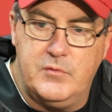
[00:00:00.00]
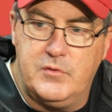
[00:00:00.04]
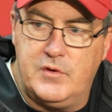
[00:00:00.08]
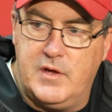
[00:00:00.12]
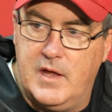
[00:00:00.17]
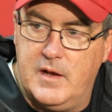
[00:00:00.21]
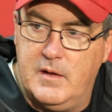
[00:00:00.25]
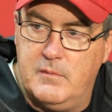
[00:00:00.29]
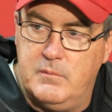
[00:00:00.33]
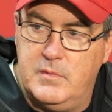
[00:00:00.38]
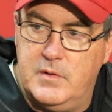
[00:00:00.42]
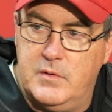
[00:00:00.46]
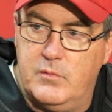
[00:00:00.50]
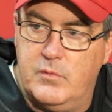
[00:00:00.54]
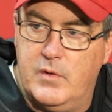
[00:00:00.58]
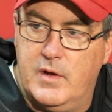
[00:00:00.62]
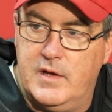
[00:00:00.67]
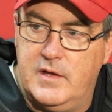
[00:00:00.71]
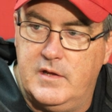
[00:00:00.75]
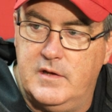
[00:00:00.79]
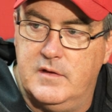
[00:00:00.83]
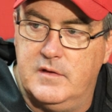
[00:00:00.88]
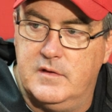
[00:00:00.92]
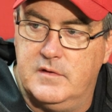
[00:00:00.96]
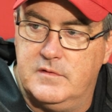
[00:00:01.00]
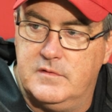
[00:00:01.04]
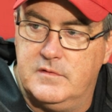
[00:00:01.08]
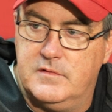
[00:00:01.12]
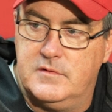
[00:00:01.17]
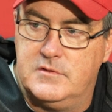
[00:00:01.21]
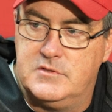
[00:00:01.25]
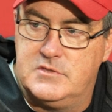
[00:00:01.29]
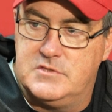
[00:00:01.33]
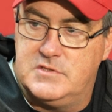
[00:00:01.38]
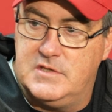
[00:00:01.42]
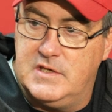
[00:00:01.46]
you got to be ready to
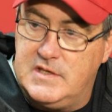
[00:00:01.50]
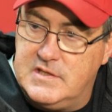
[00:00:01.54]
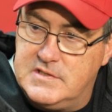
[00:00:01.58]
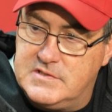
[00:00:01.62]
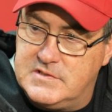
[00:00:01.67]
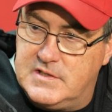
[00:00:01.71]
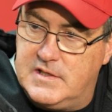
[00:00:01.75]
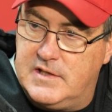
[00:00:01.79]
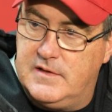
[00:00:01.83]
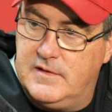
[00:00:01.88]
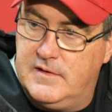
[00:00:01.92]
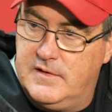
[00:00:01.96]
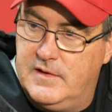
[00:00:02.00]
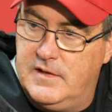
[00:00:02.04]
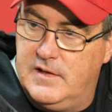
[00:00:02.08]
seize it.